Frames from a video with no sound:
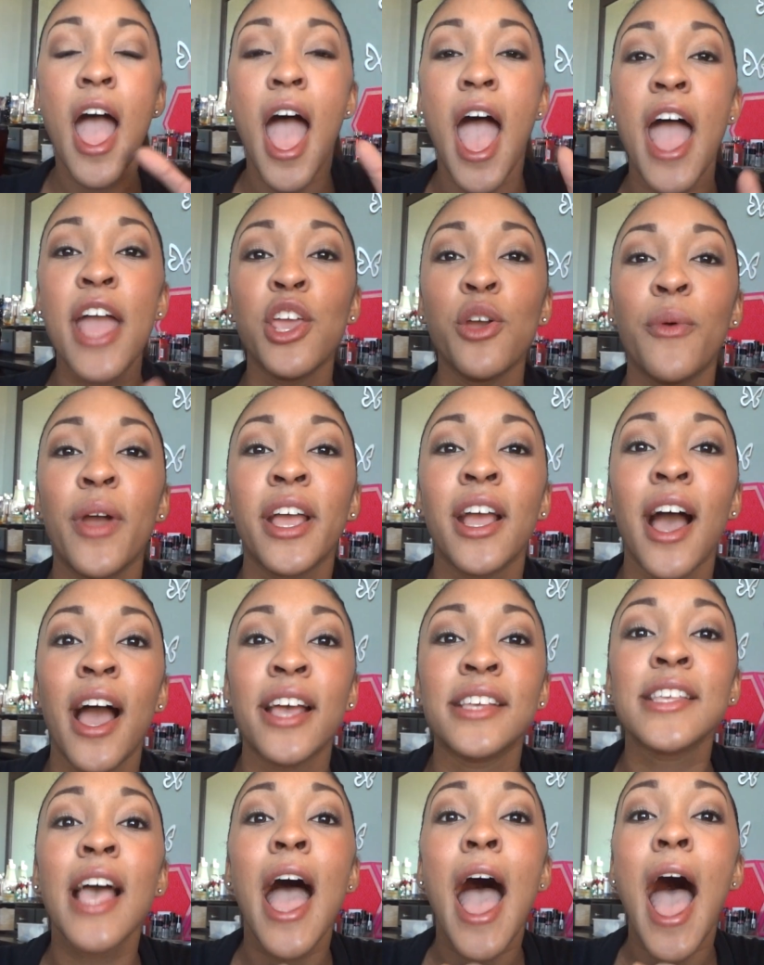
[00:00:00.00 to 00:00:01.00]
Anyway,
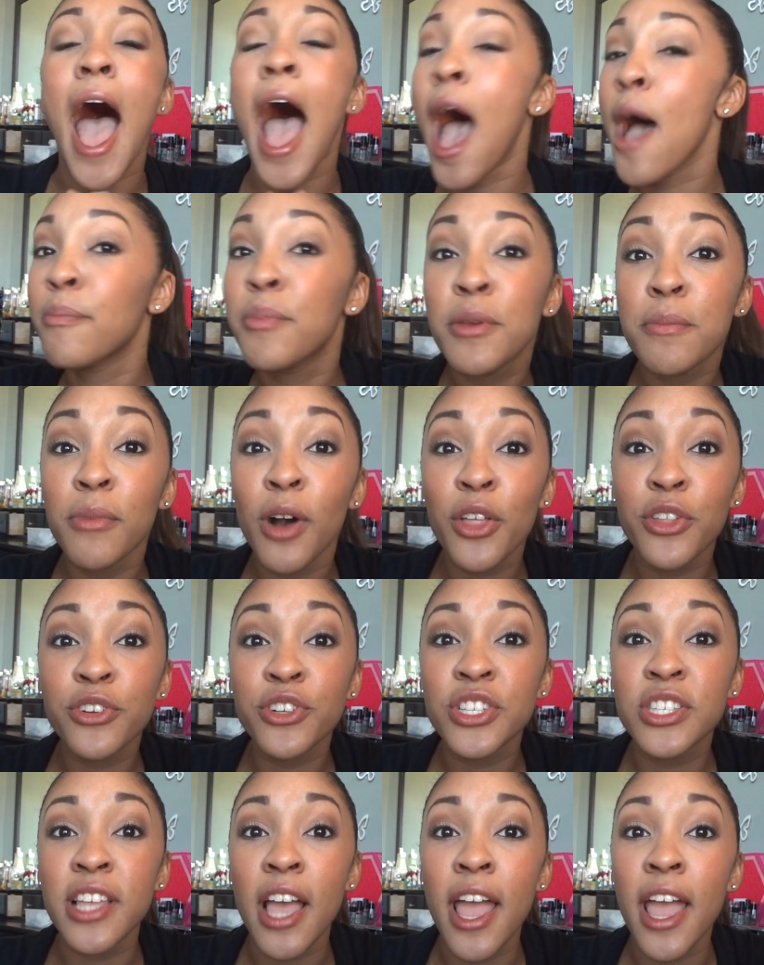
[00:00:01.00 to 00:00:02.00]
guys, happy
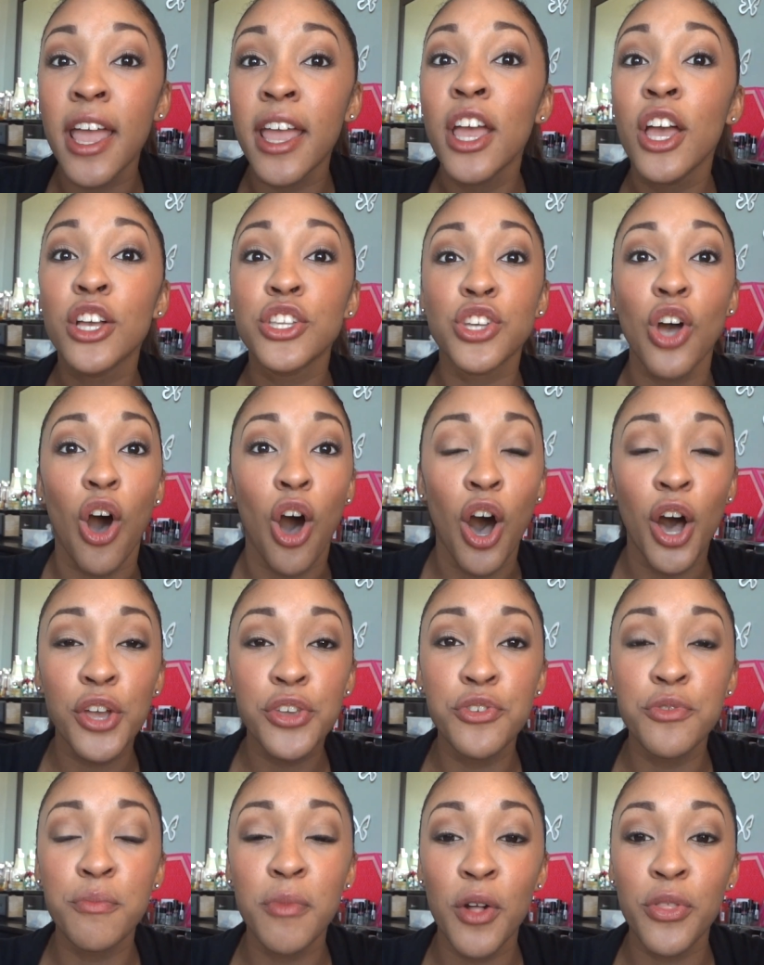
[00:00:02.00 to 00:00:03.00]
Mother's Day to all
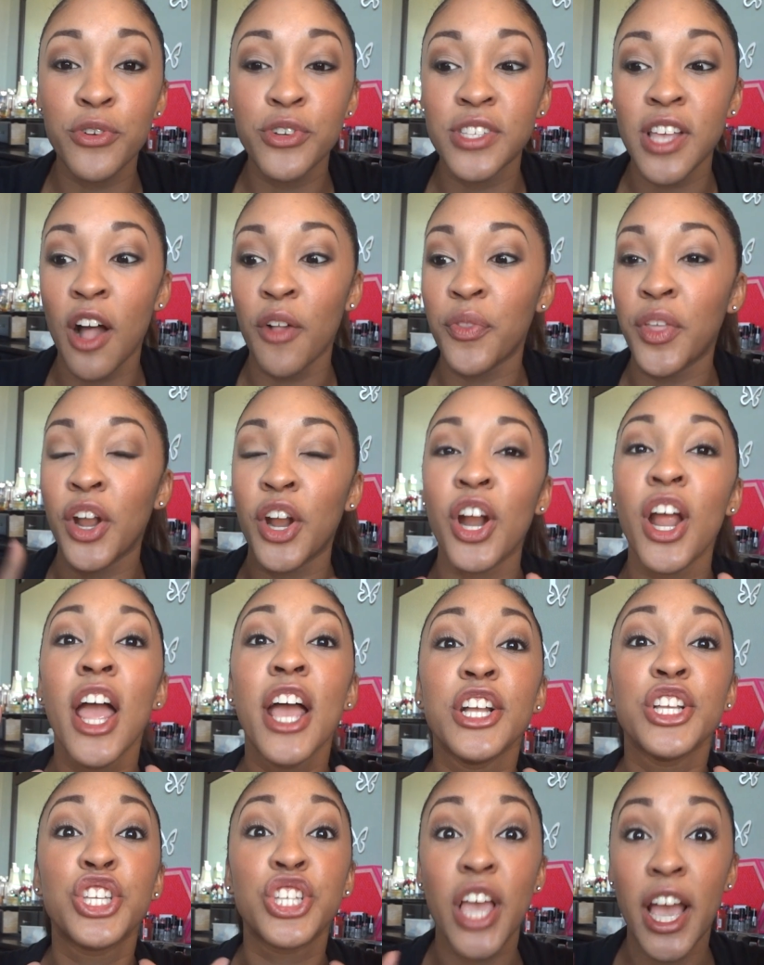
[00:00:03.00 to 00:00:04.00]
you mothers out there.
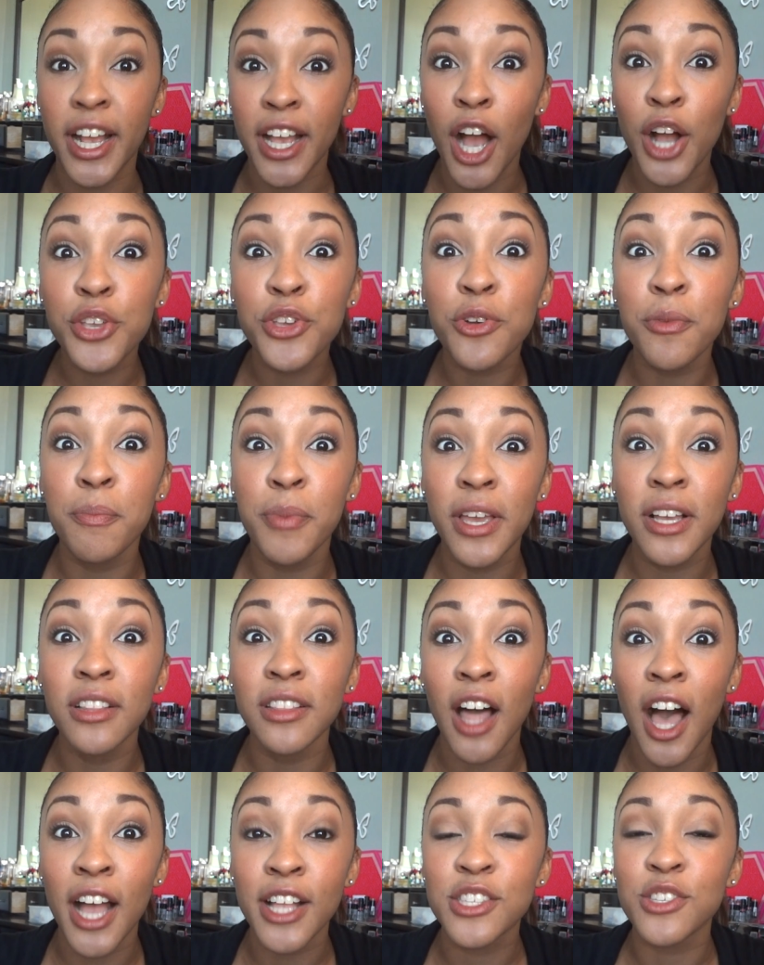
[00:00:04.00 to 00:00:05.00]
Check out your big
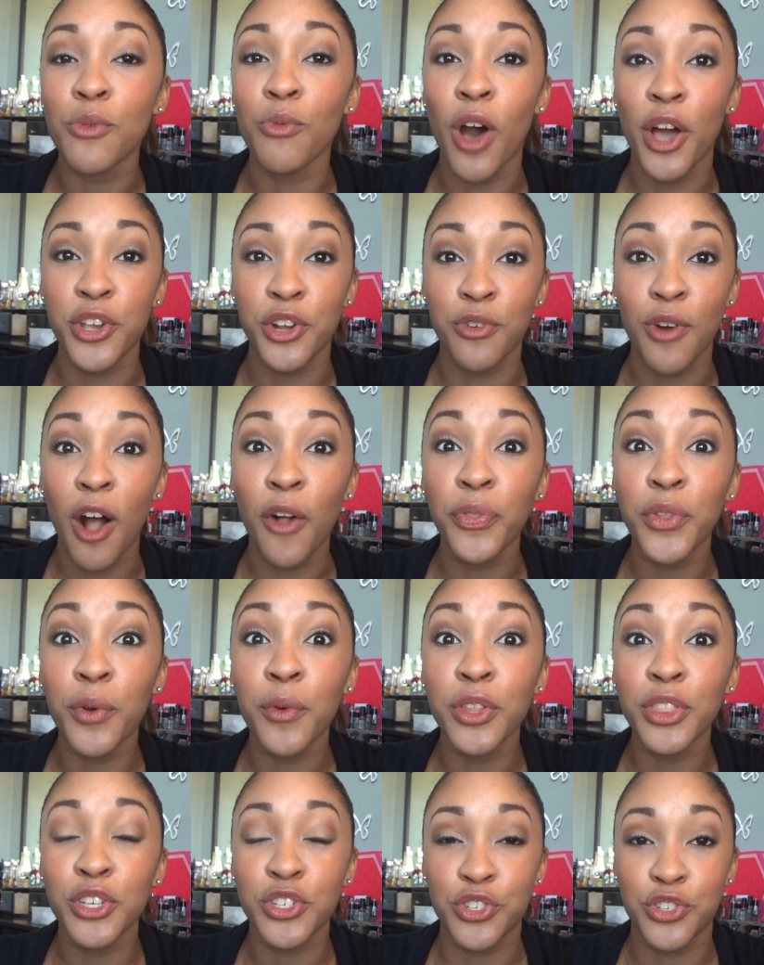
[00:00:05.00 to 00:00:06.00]
lots while you're out there
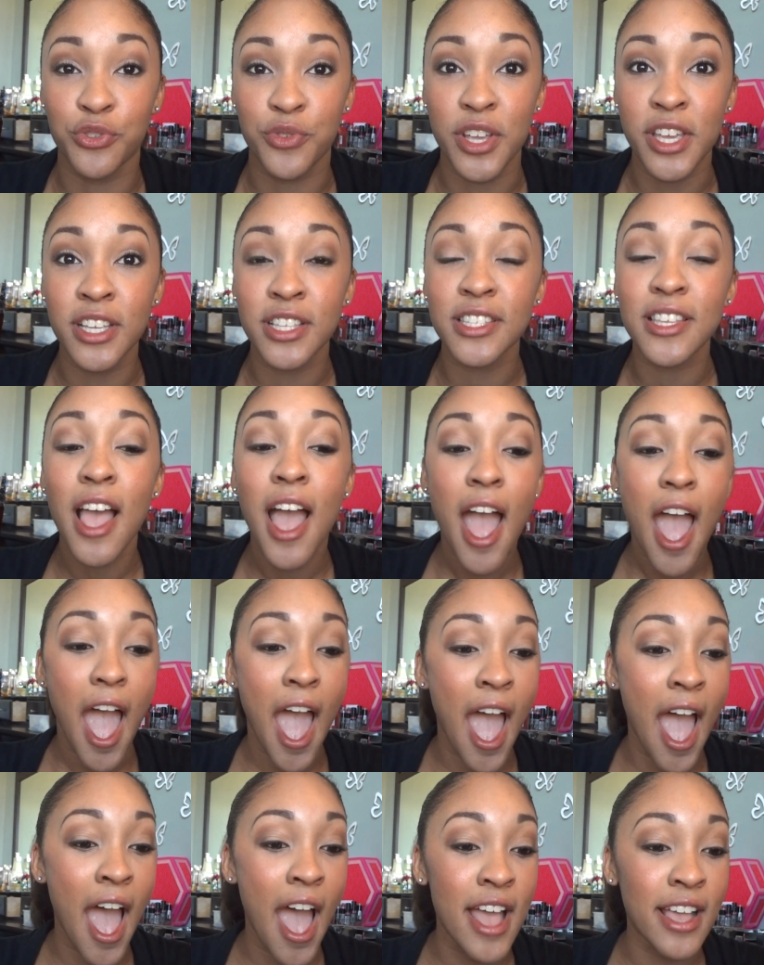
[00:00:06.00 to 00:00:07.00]
in the streets.
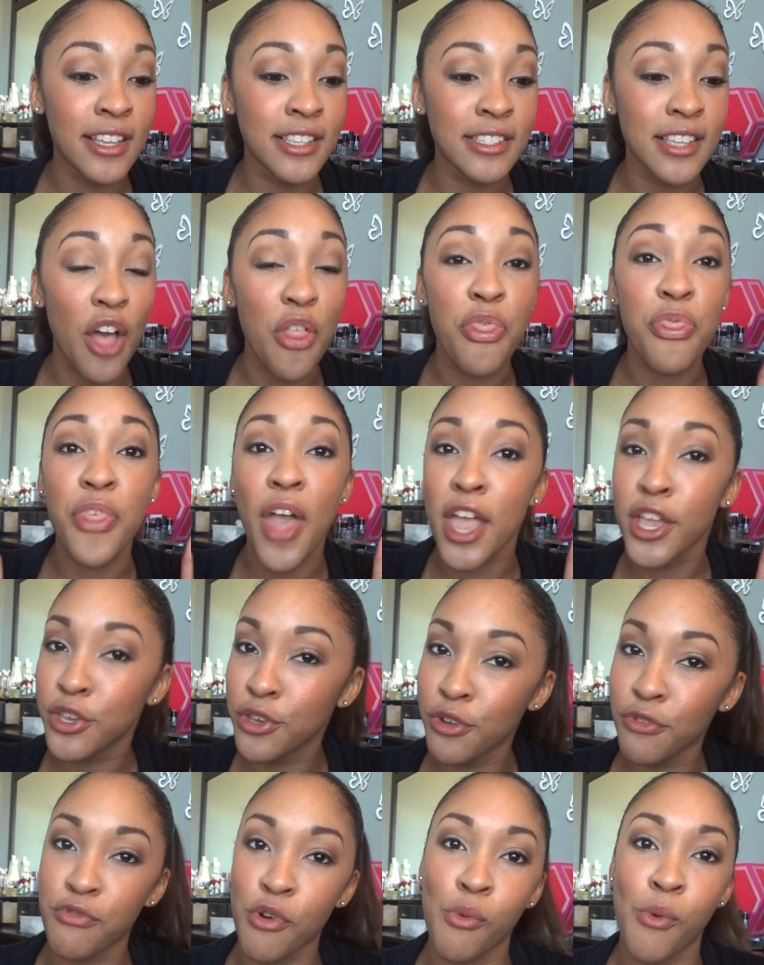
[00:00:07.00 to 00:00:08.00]
And thank
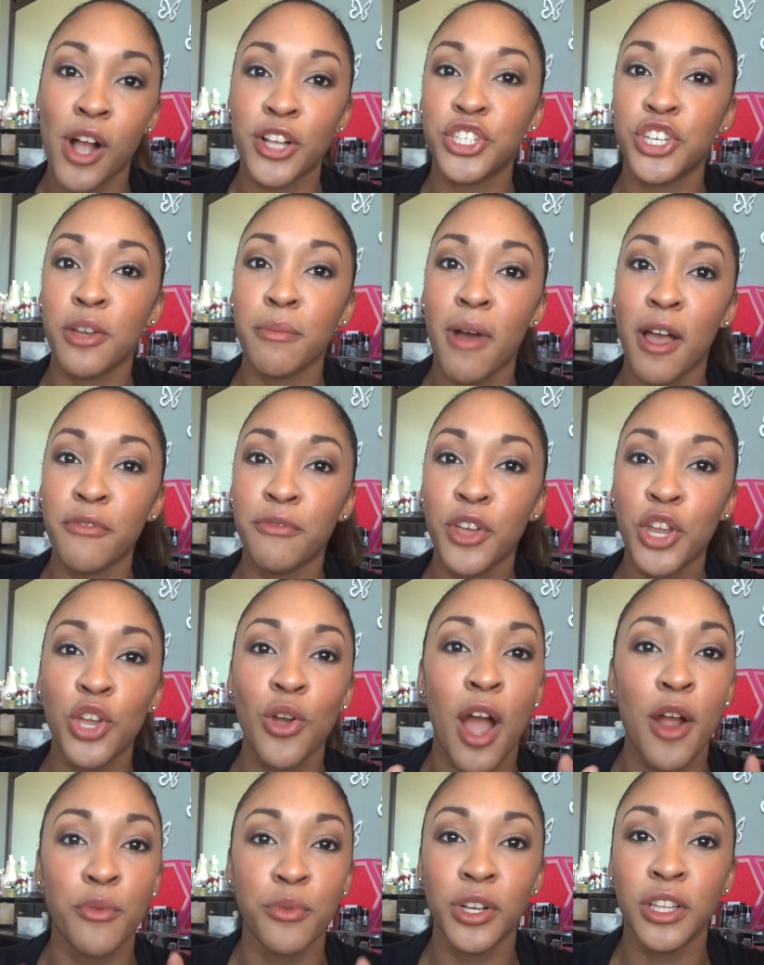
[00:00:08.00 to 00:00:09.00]
you for watching my video.
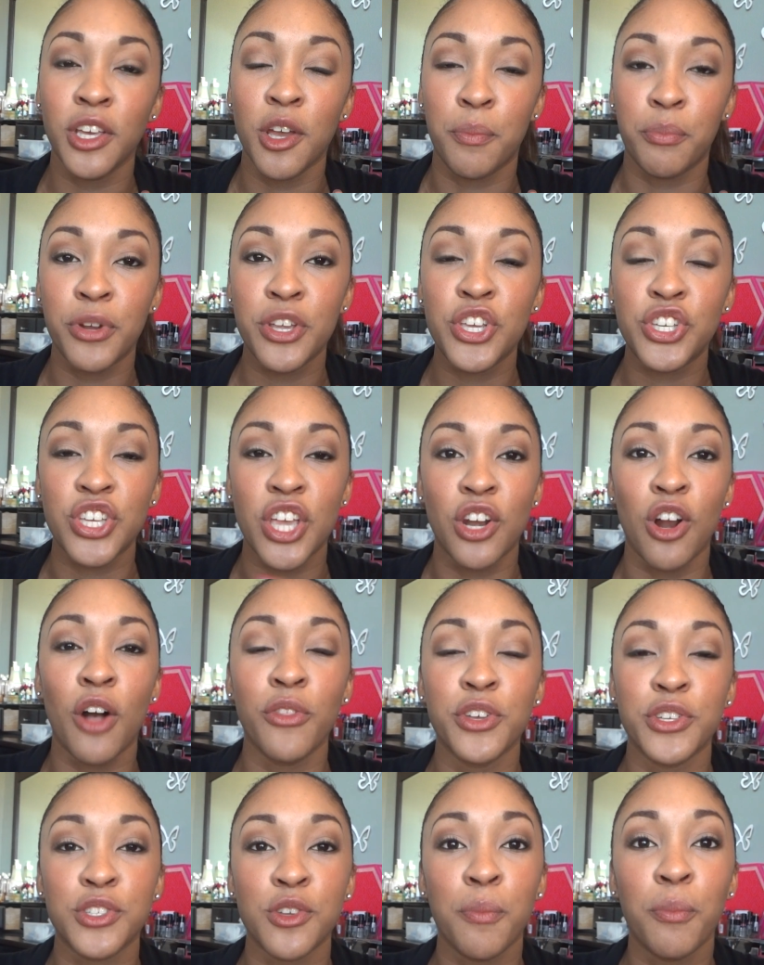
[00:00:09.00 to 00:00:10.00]
I really appreciate all
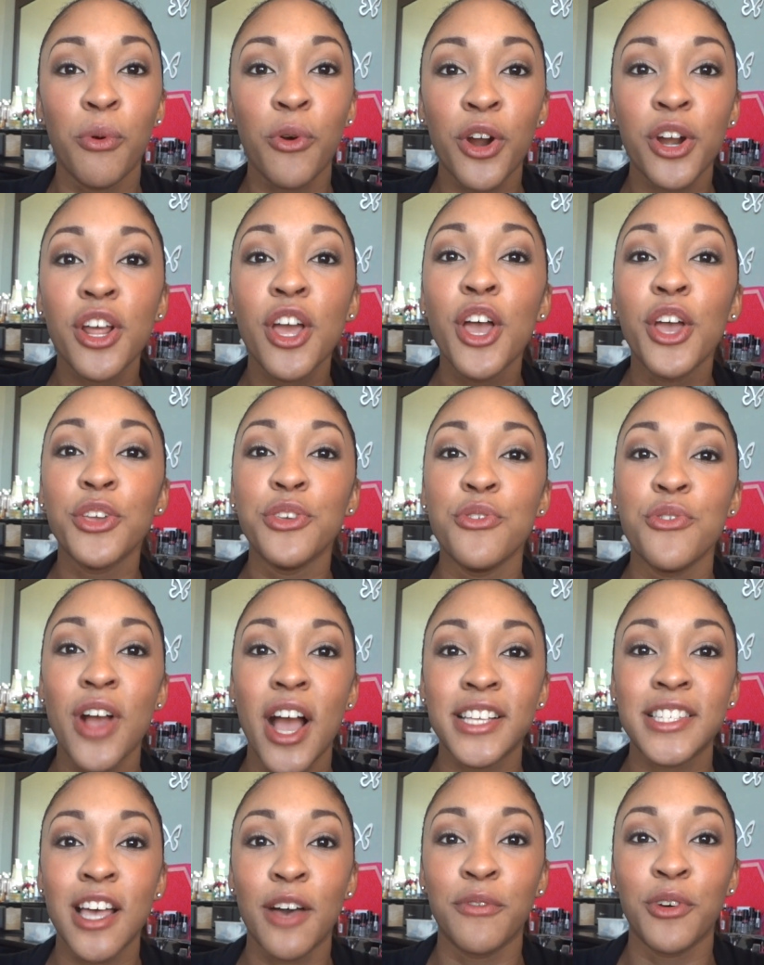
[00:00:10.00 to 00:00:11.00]
the support. You
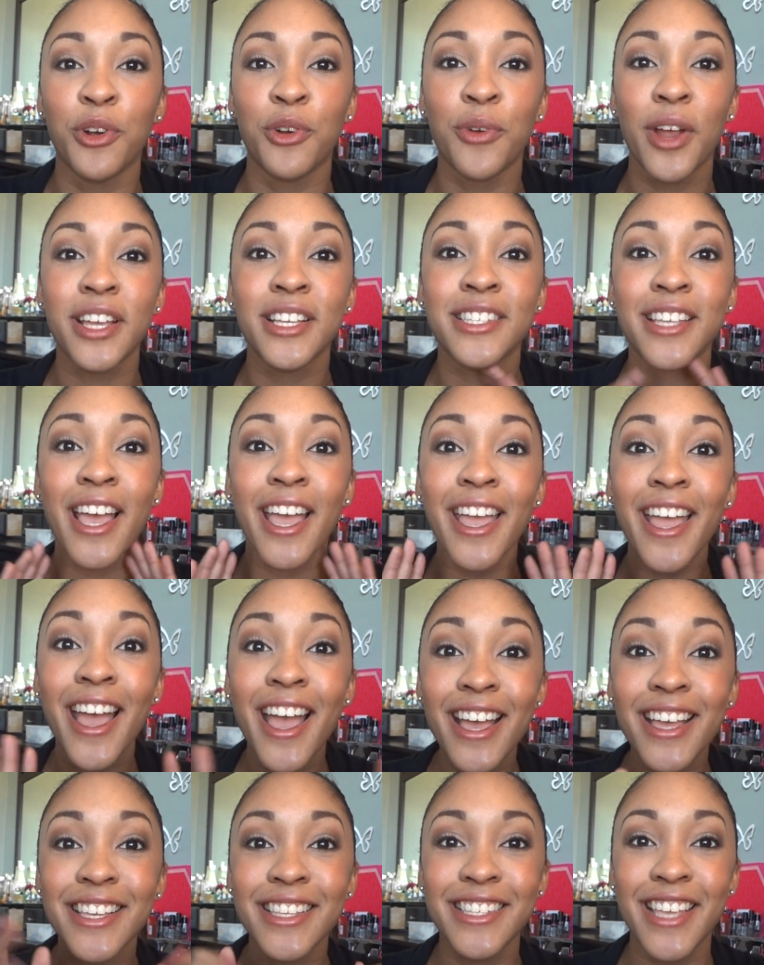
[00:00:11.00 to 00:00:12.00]
guys have a great day.
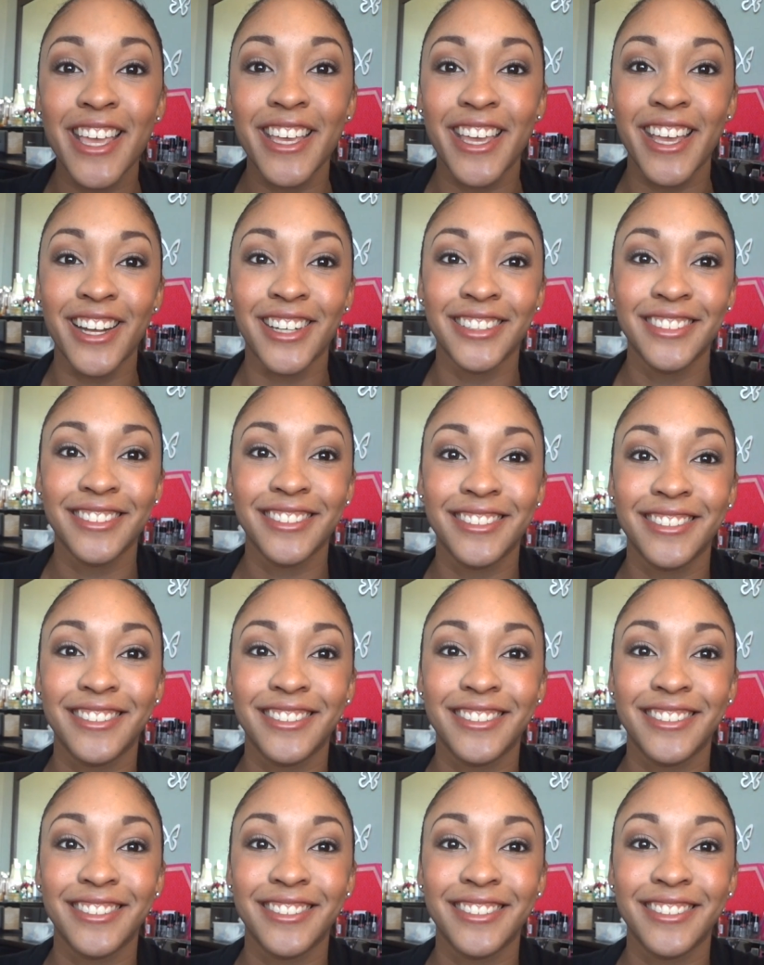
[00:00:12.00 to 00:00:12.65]
Take care.